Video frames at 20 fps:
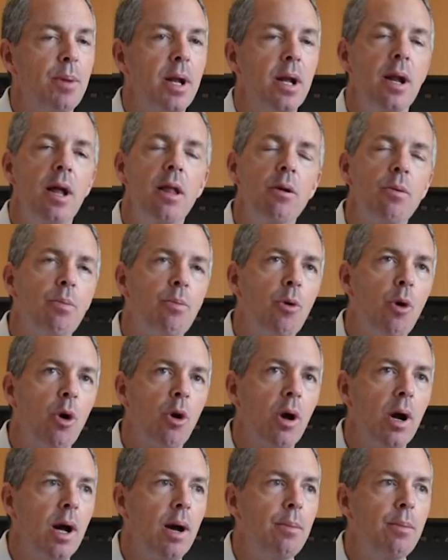But another
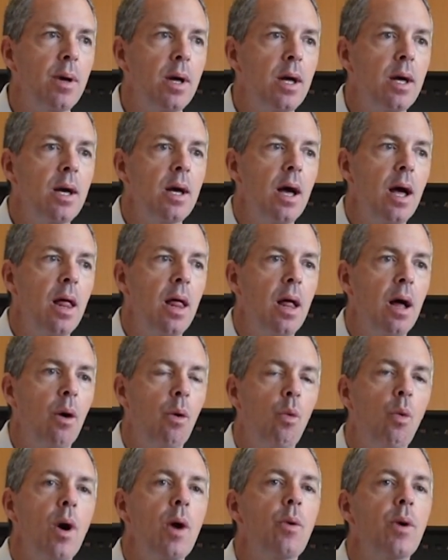program
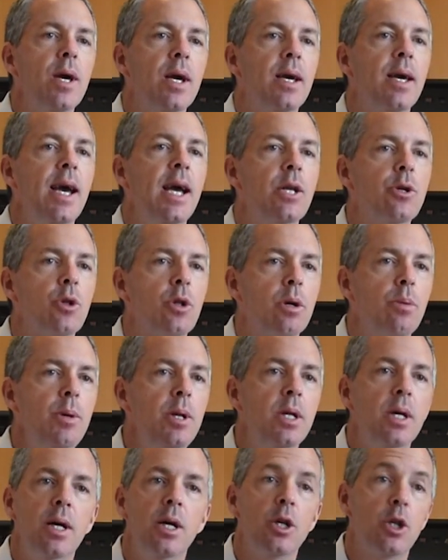where we engage with the
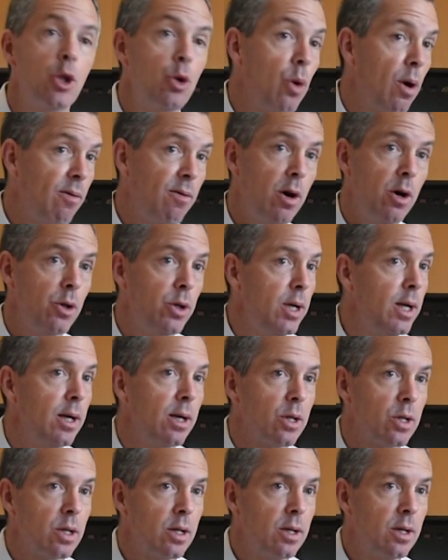community is through our
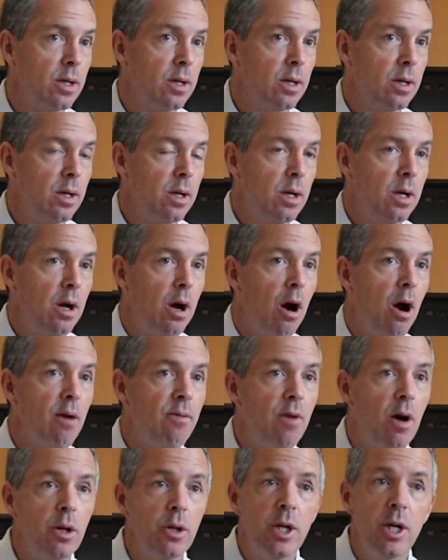volunteers. Our
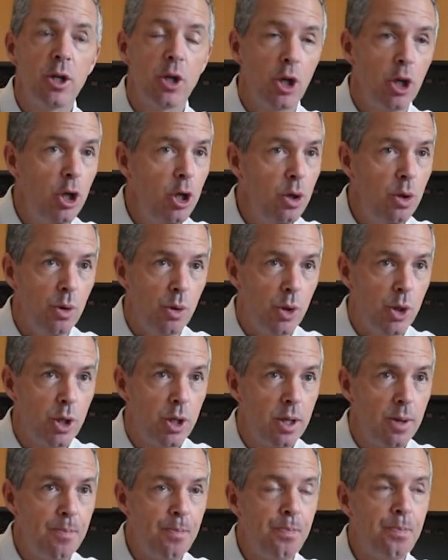volunteers are
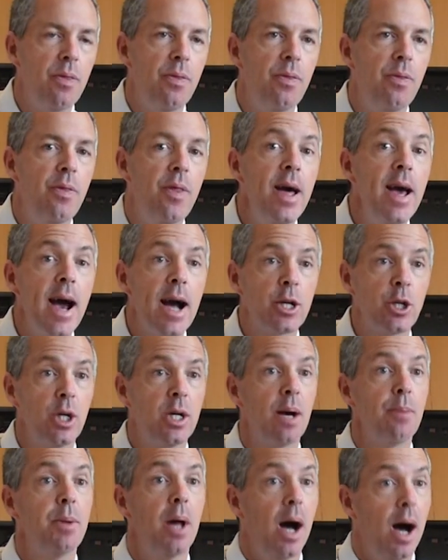huge. They
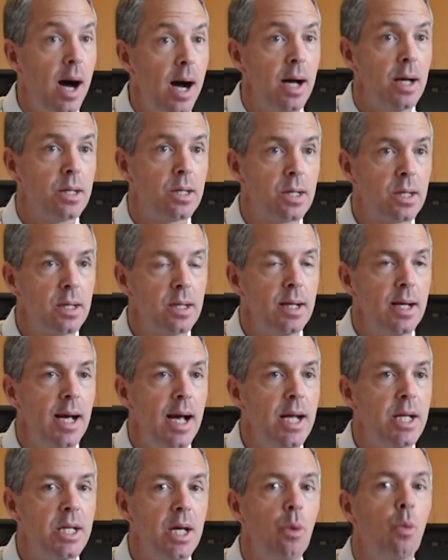actually come to us
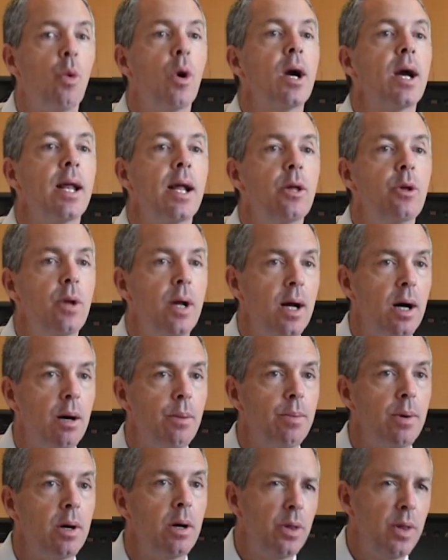and say, what can I do to
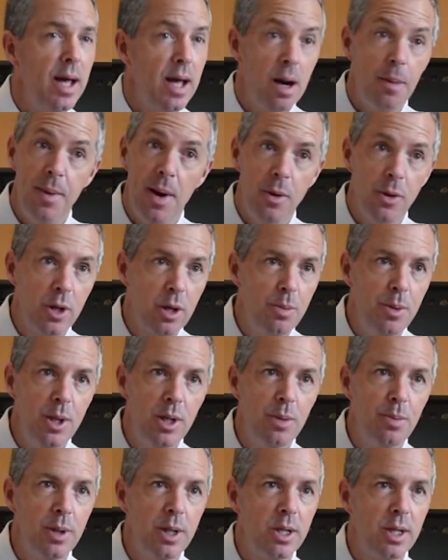help? They help out with the
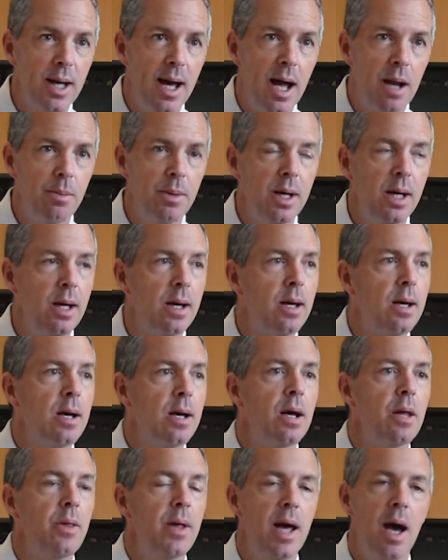Community Police Academy,
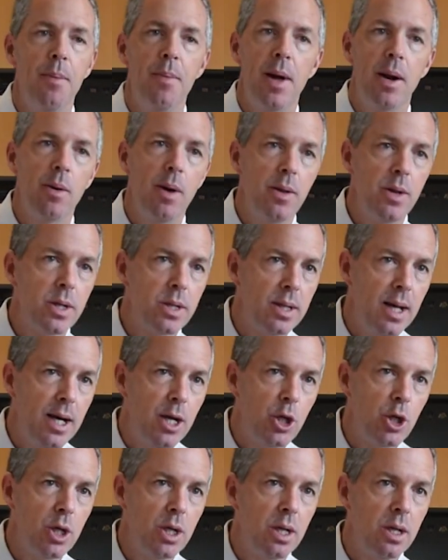they help out around the
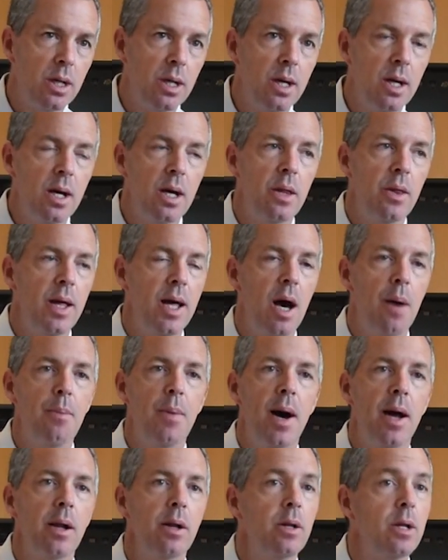station, they help
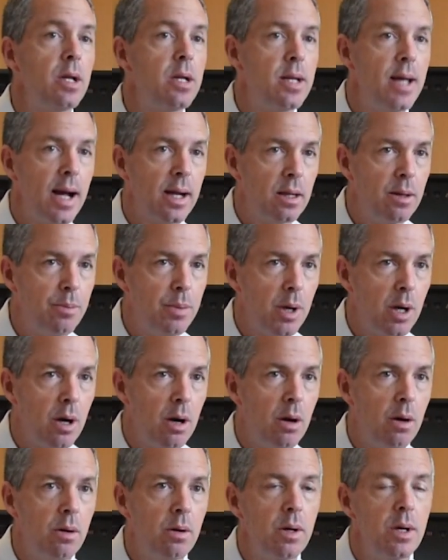out in the Detective
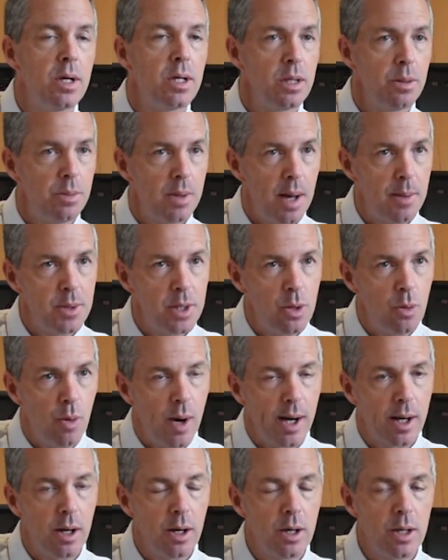Bureau, sometimes in
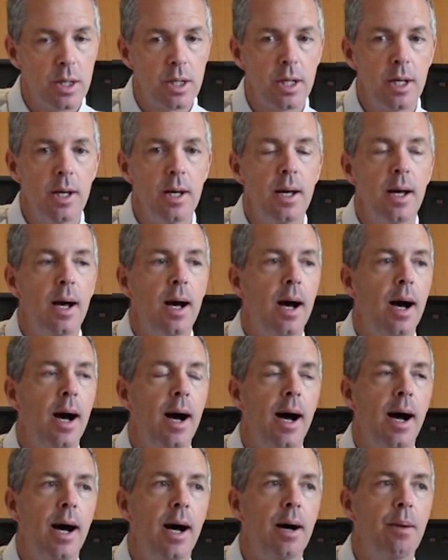records.
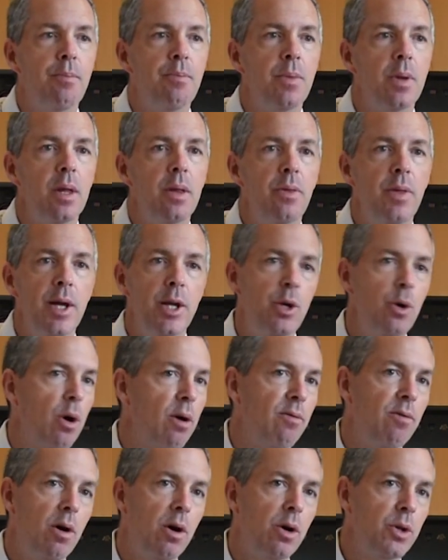They do
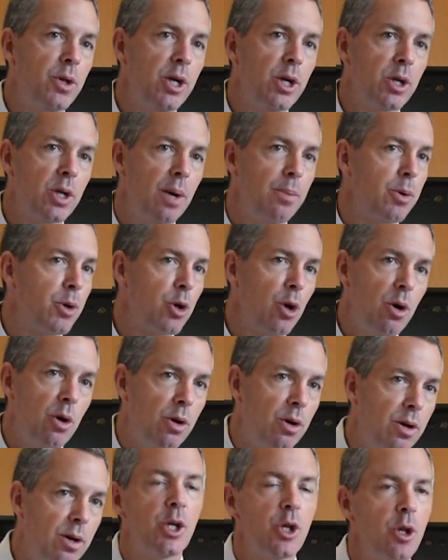our volunteers on
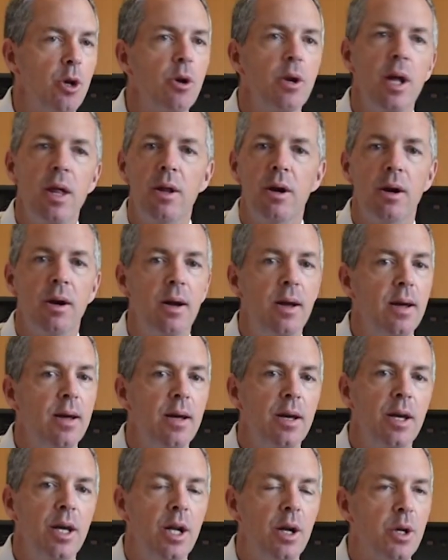patrol. So they're another
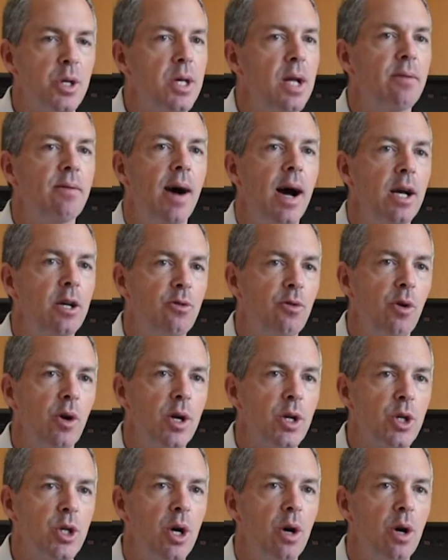set of eyes for us.